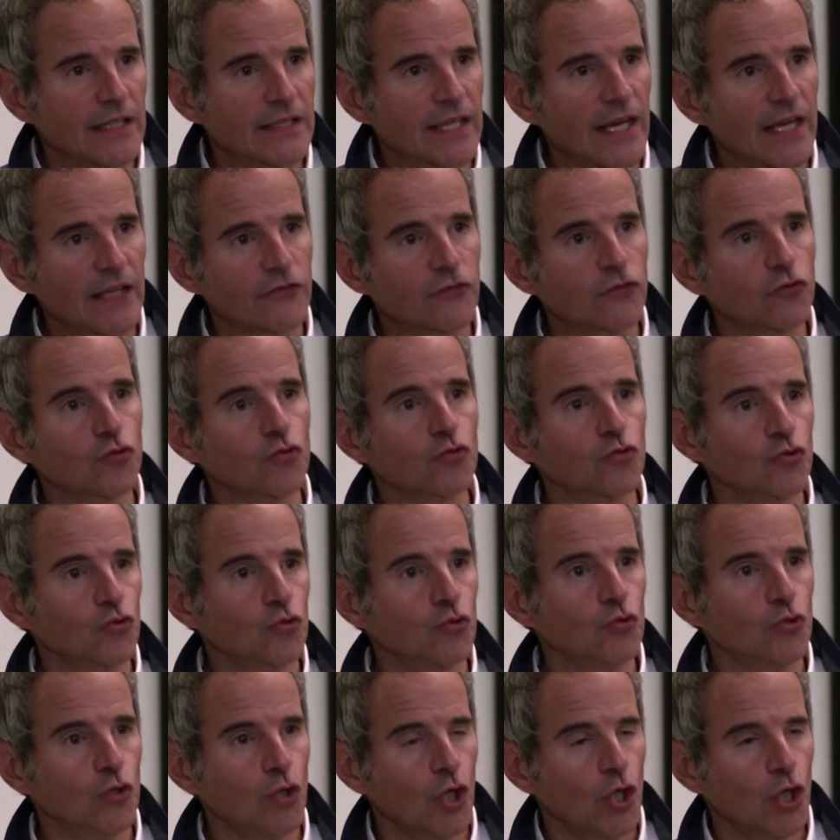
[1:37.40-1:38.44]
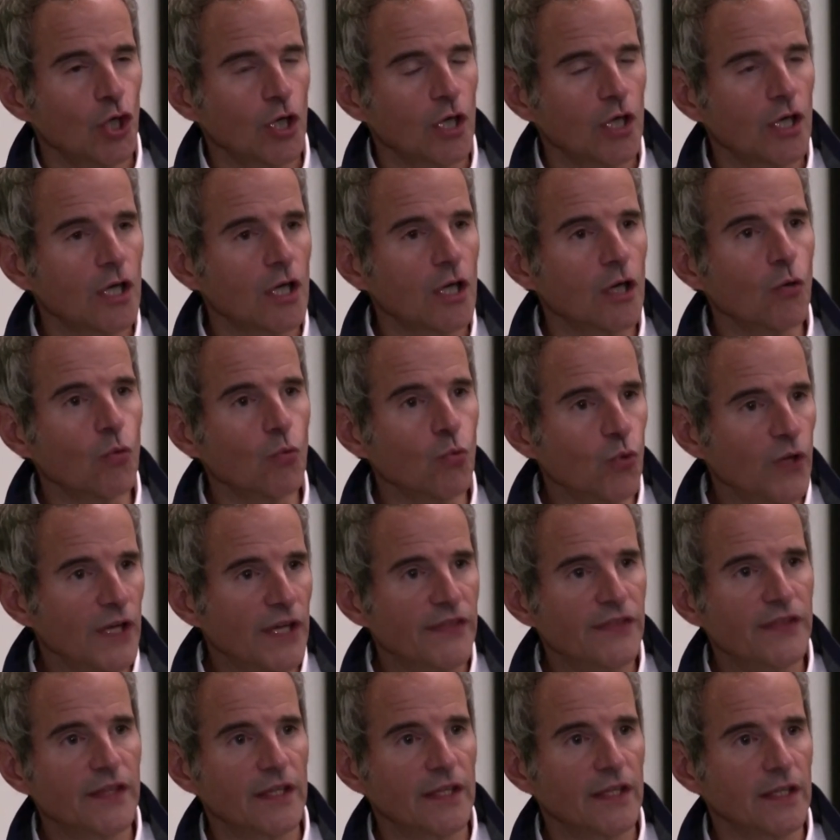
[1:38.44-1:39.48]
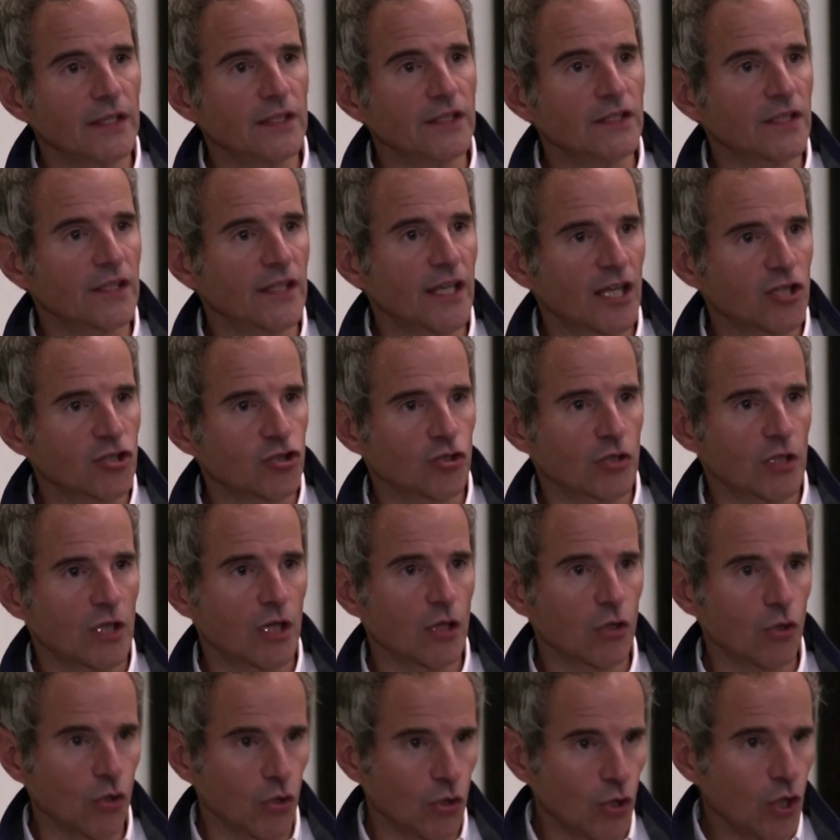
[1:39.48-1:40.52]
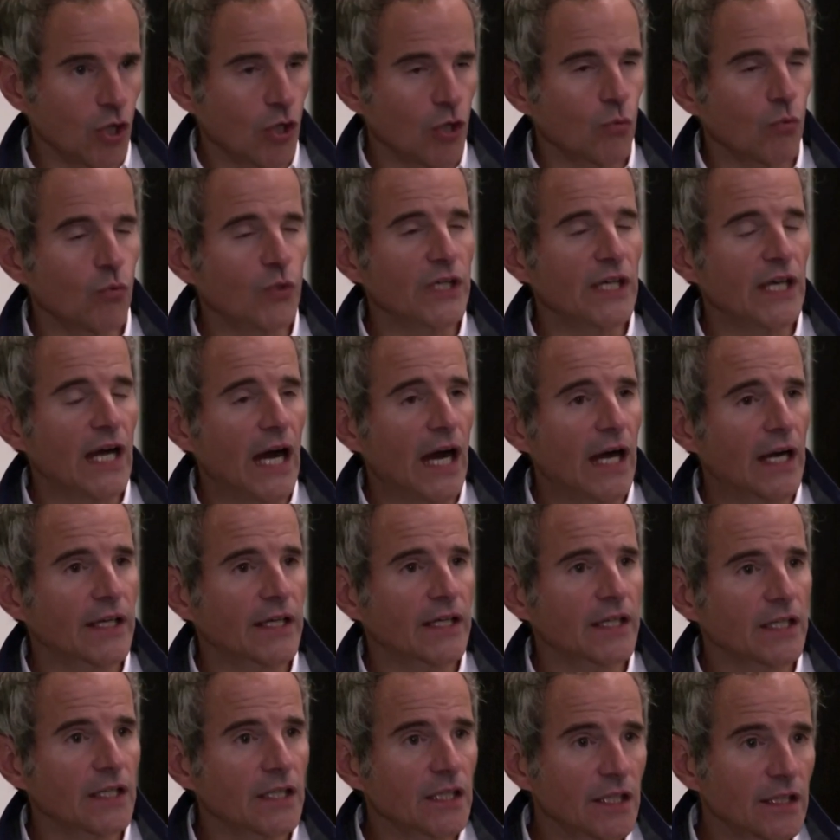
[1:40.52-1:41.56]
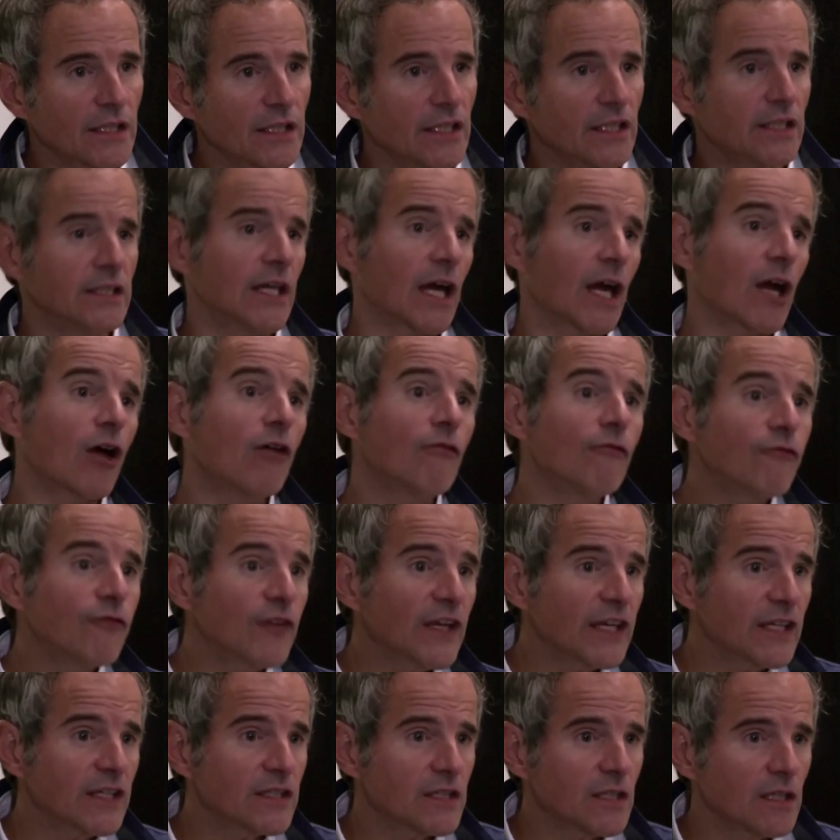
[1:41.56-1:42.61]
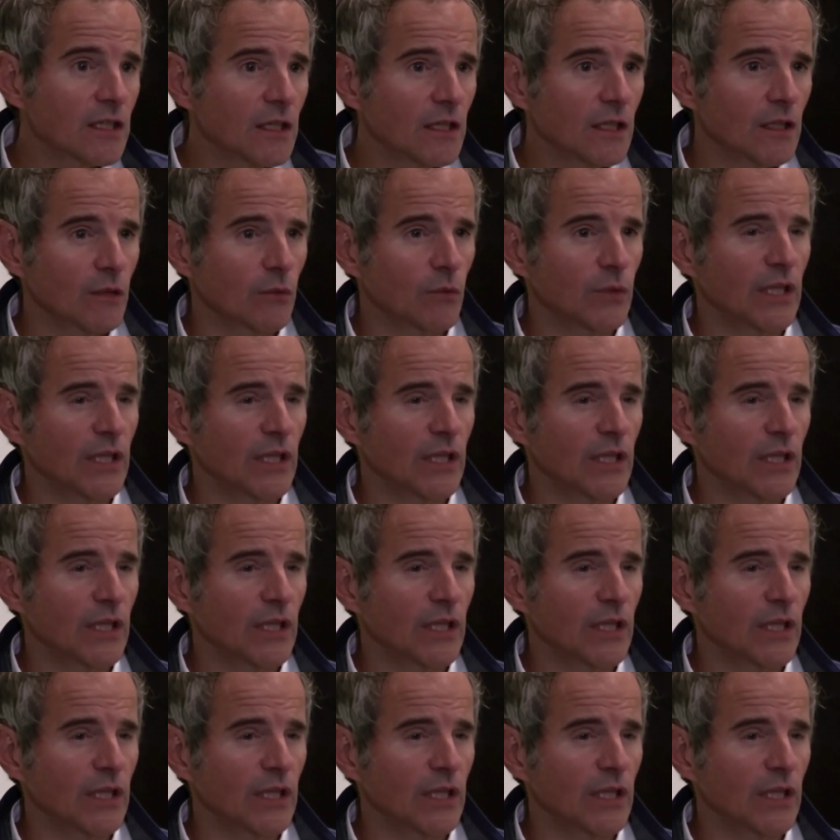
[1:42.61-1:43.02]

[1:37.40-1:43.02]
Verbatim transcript: Rafael Grossi, said an accident was still possible. We are here in a conflict.